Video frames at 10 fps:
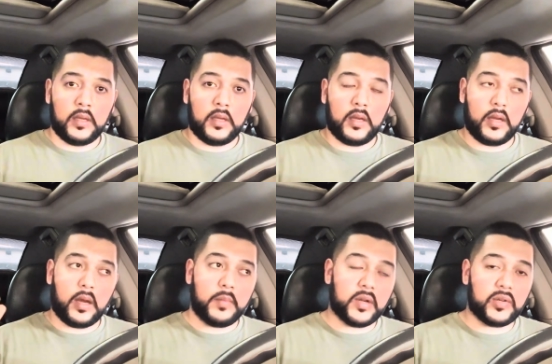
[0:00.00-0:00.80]

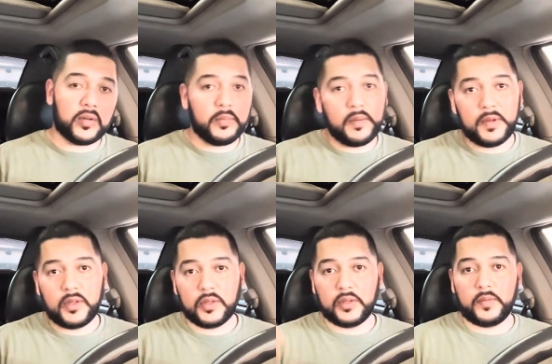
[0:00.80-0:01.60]
I'm not sure, maybe
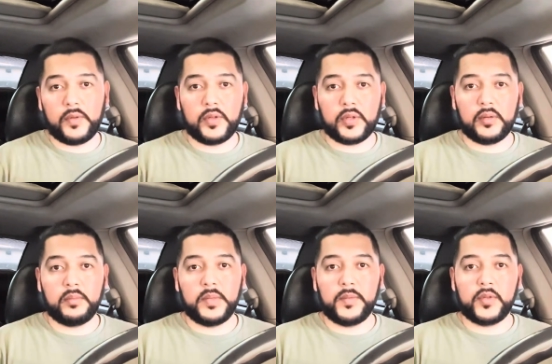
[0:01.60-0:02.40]
just in the future,
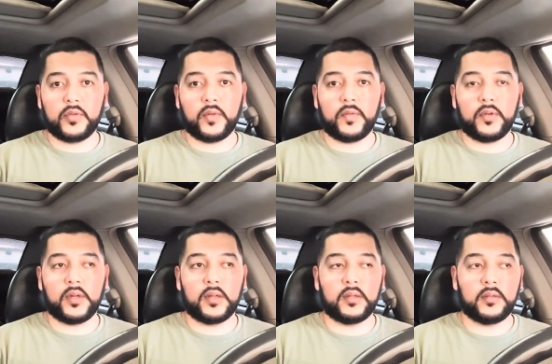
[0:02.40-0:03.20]
maybe just go
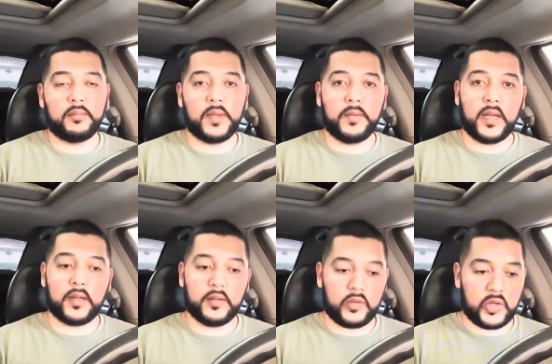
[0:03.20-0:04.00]
for maybe
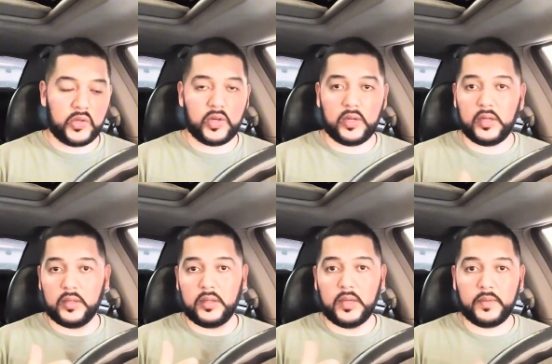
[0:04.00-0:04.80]
like change
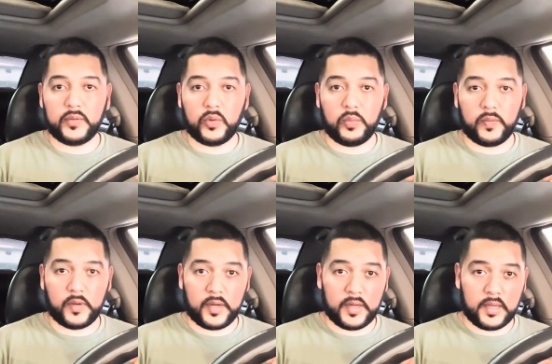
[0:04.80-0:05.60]
a different subwoofer
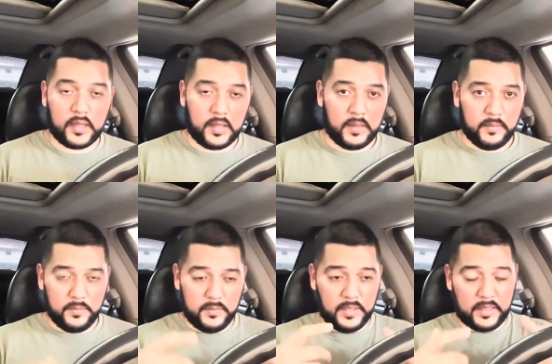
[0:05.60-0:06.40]
on it.
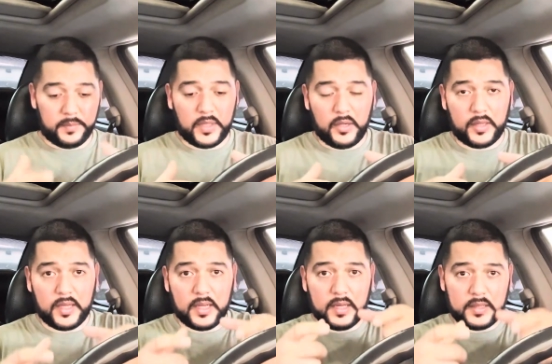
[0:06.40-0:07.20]
But I'm telling you, I
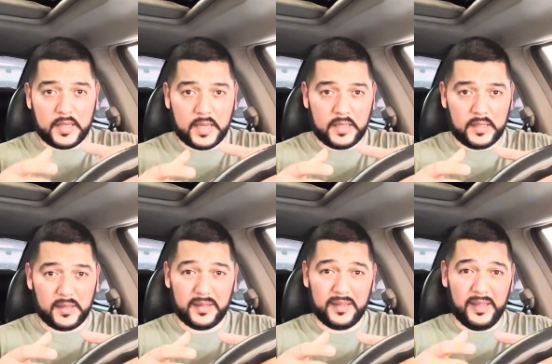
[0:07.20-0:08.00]
think it is an
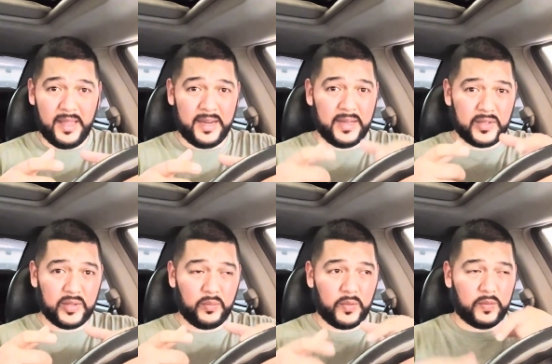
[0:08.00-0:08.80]
8-inch
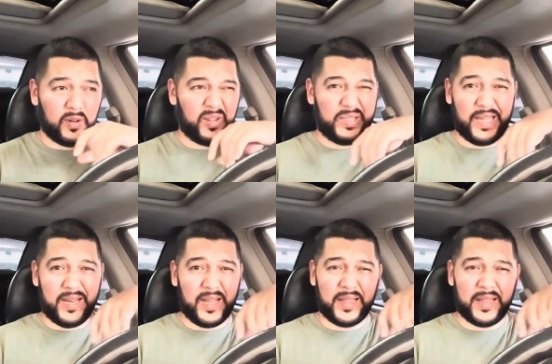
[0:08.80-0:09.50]
subwoofer, or 10.